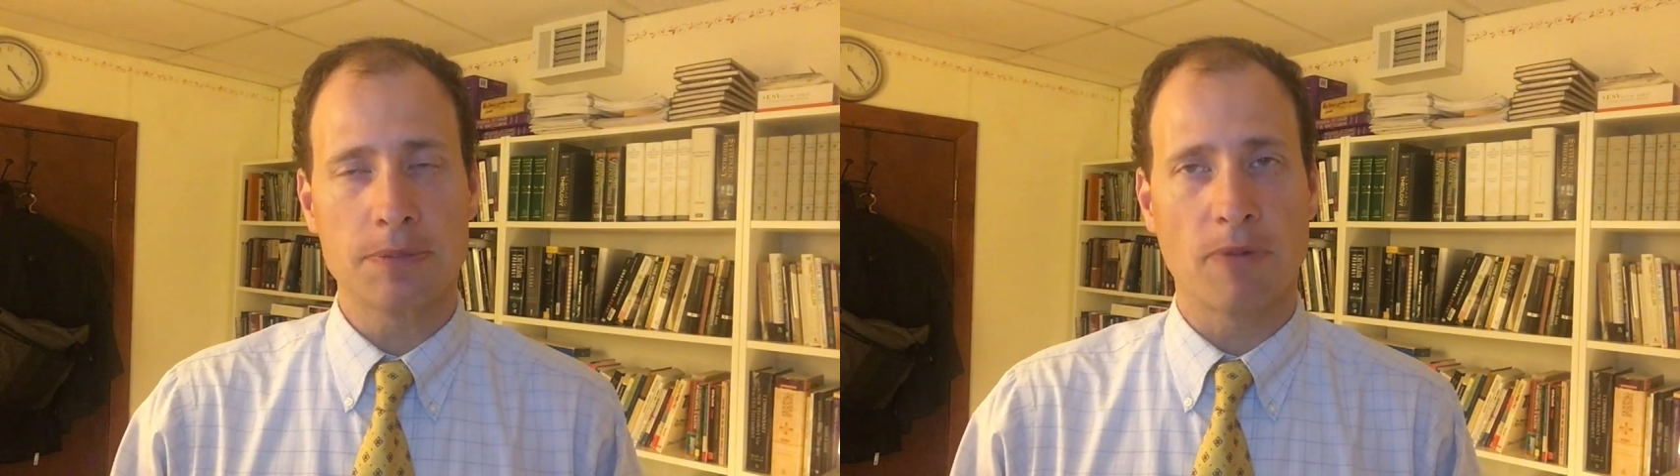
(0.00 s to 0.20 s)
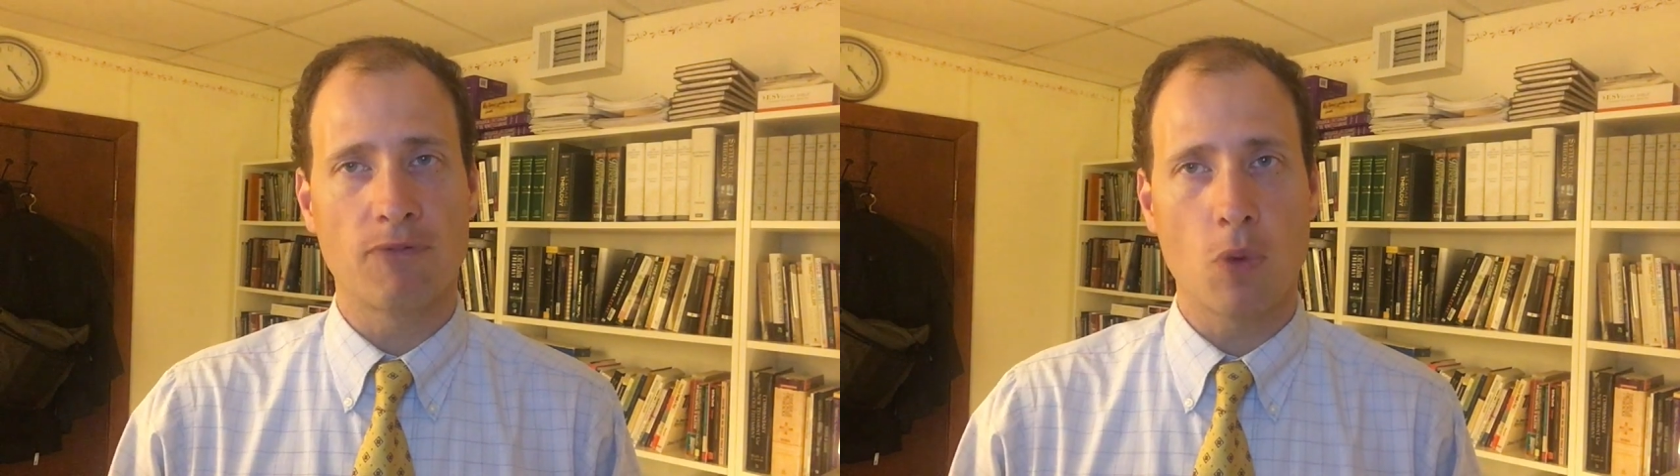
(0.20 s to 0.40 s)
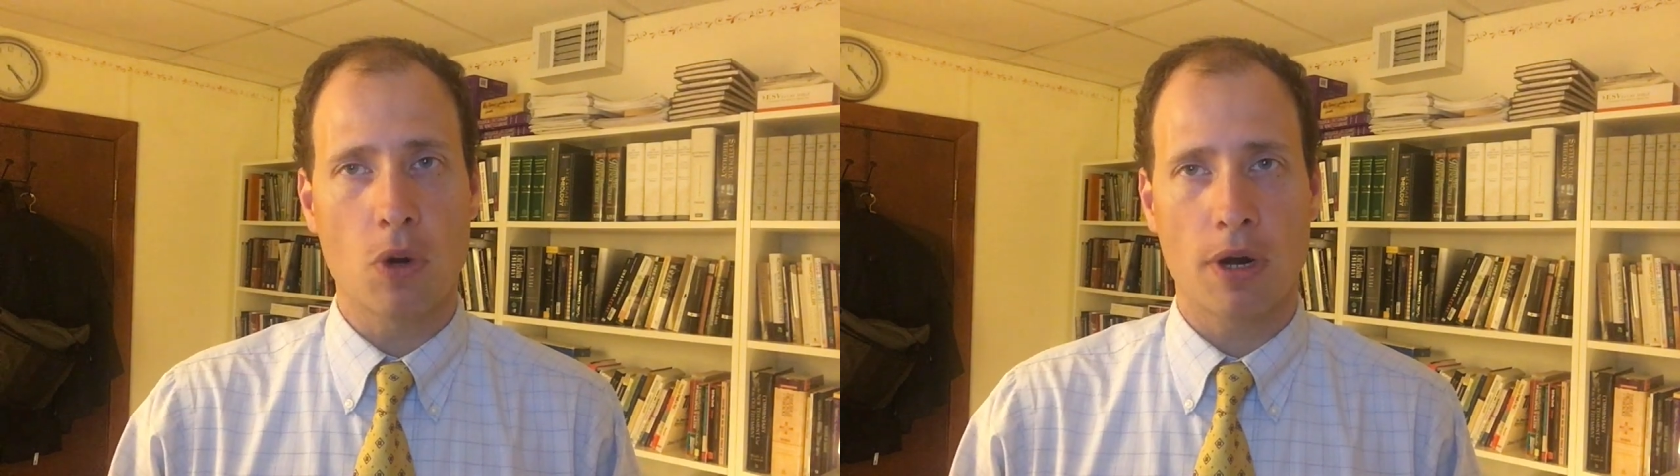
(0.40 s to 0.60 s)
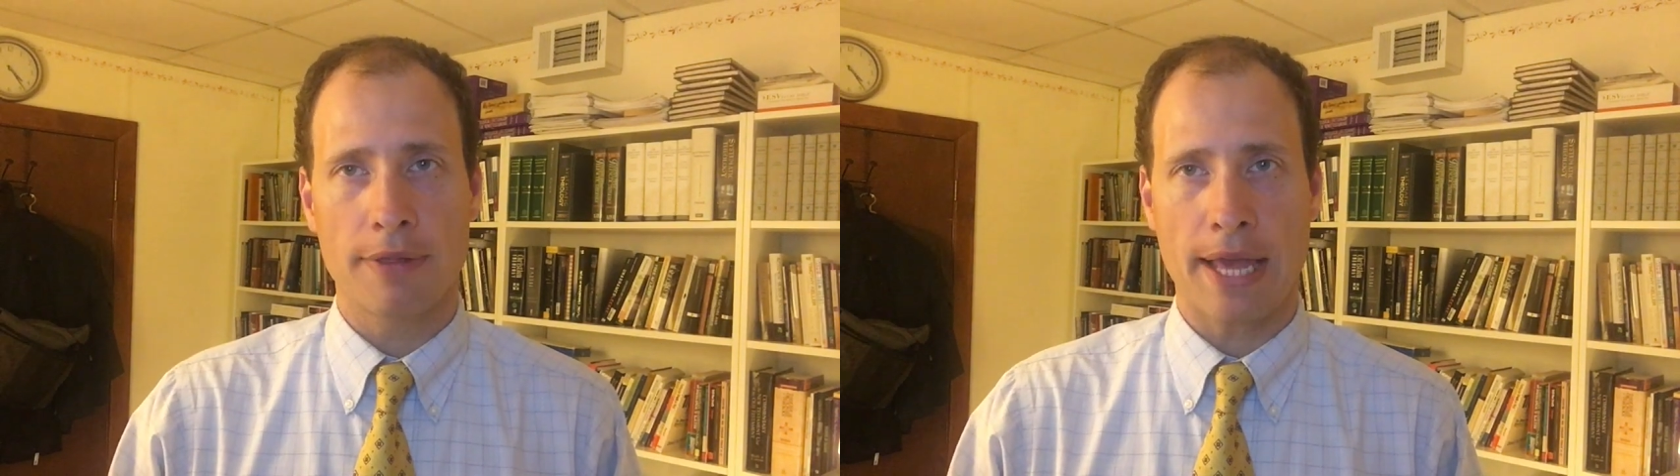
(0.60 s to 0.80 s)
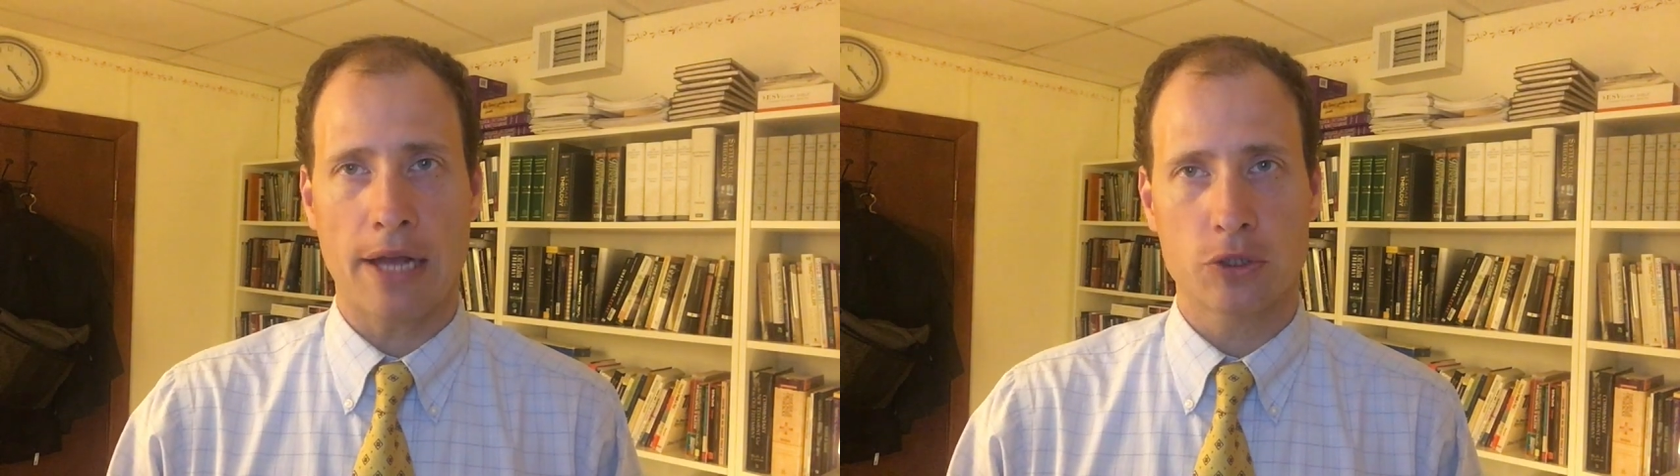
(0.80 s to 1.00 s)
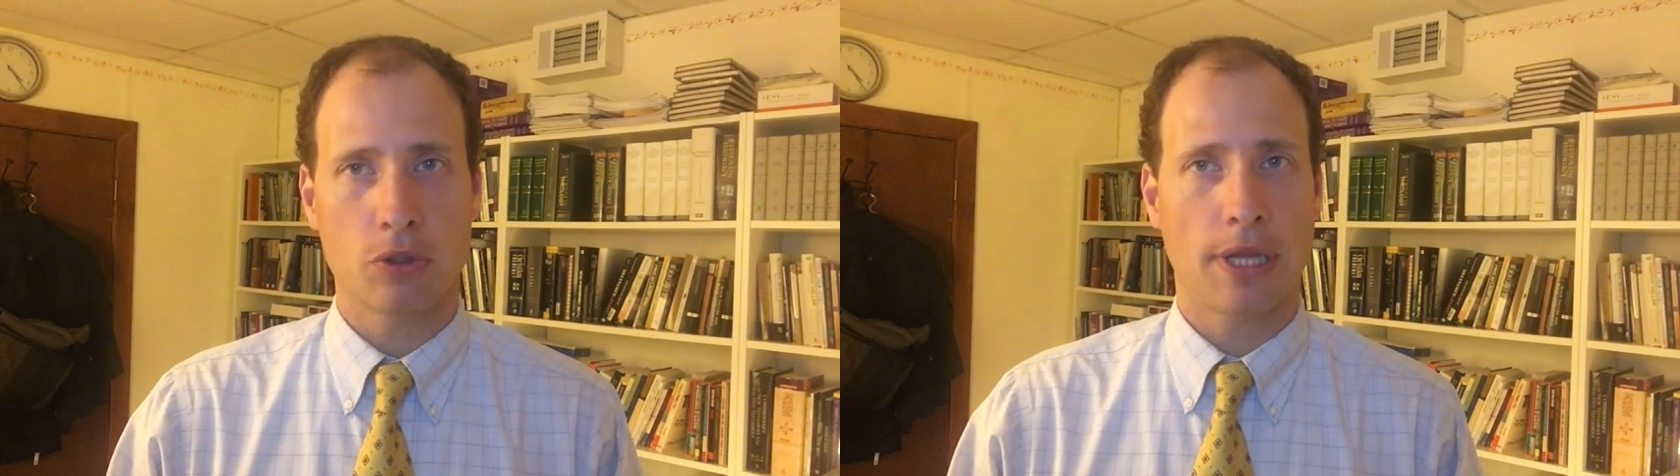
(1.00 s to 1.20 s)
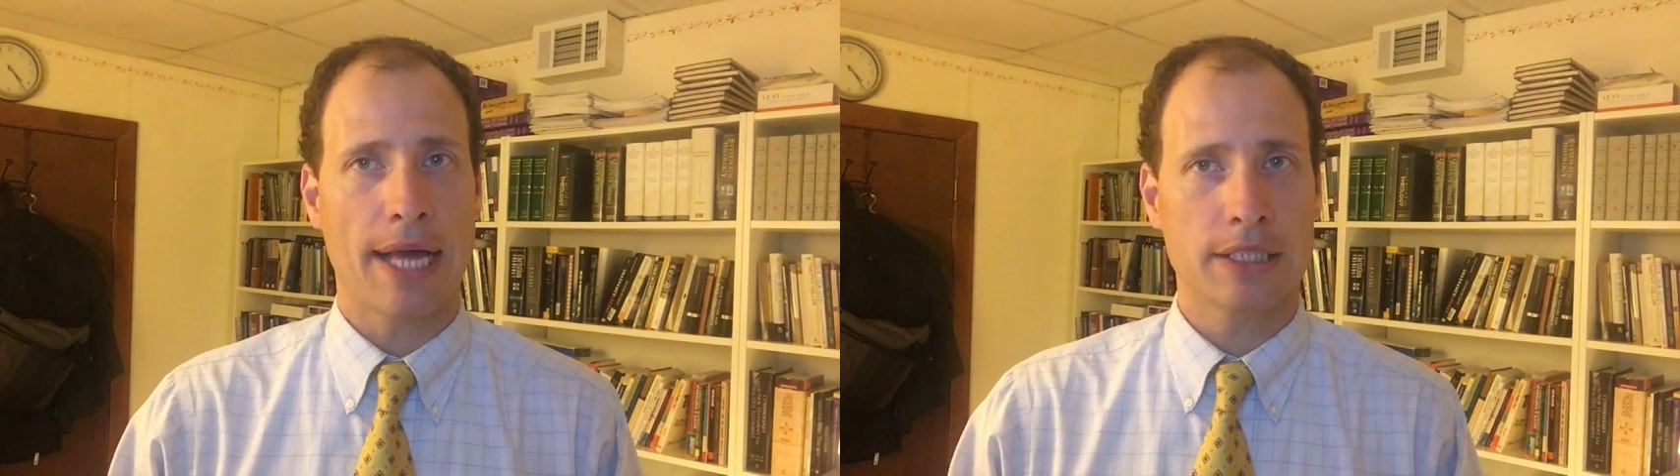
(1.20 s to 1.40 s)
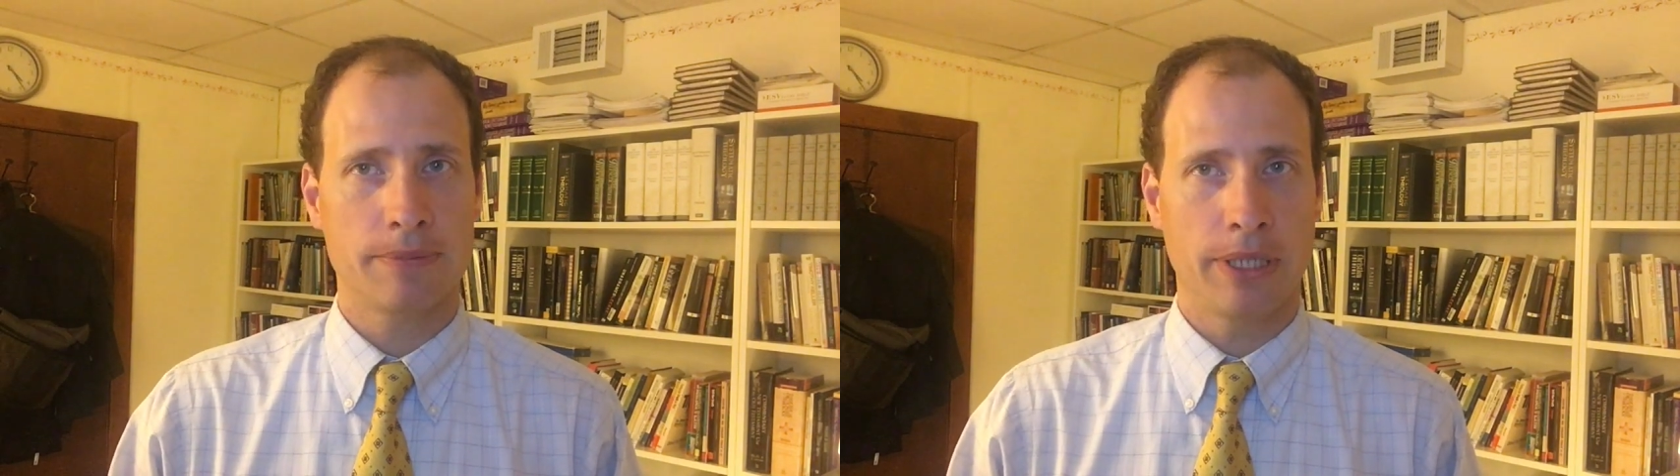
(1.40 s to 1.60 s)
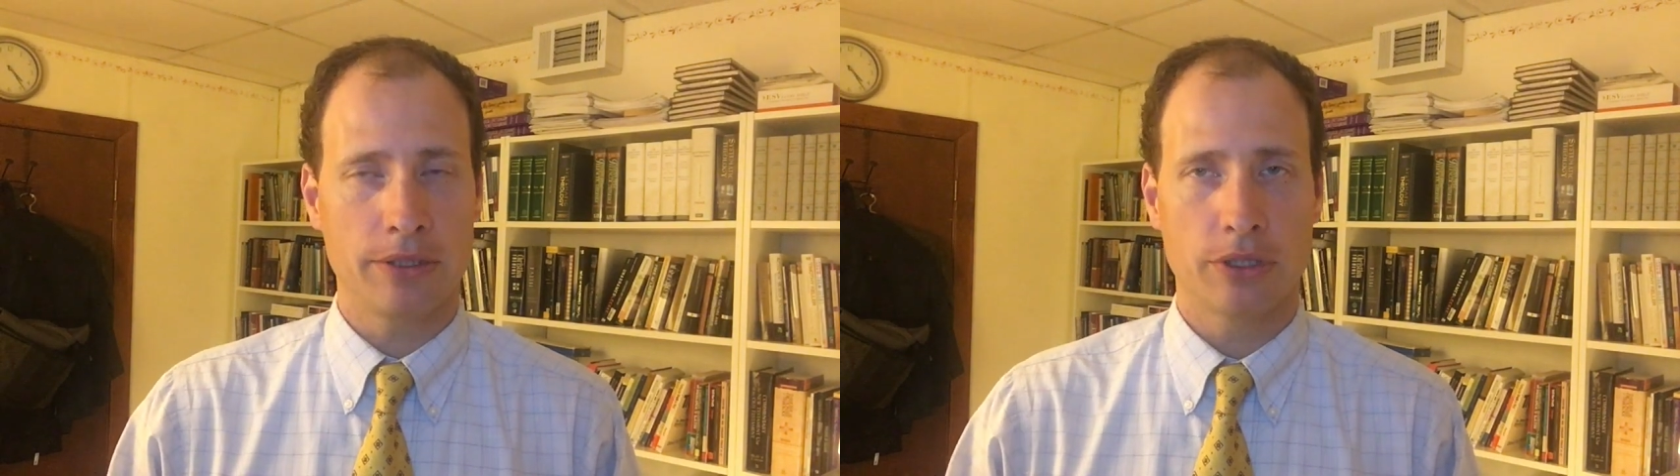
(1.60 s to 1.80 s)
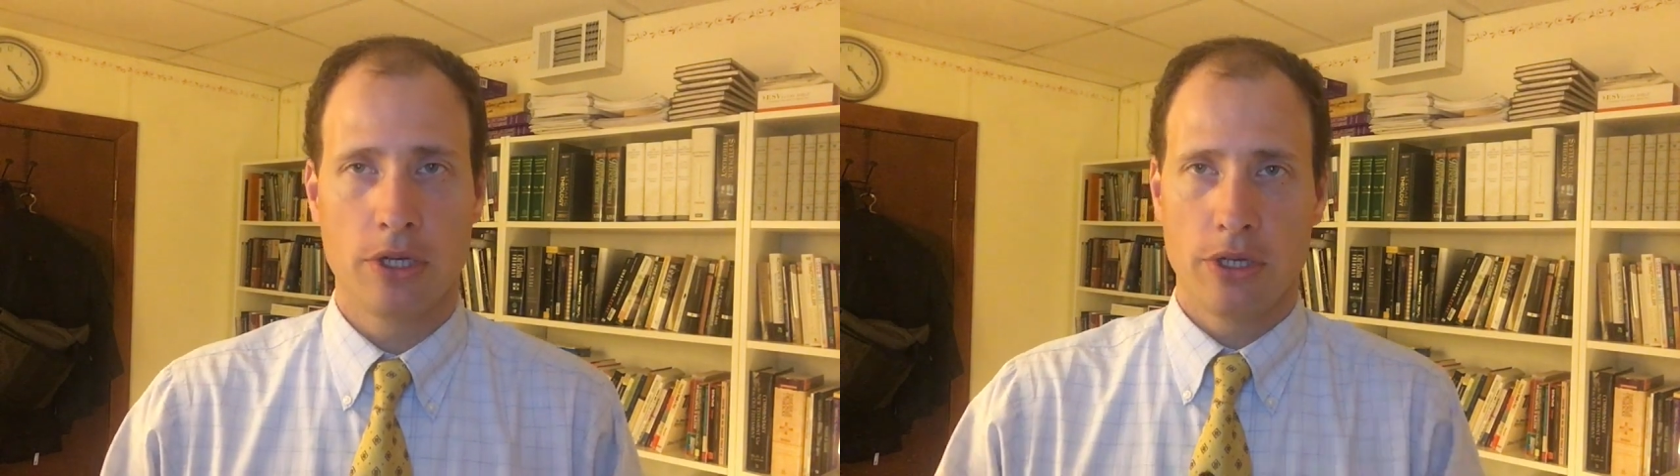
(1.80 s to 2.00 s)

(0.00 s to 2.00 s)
before the actual class meets.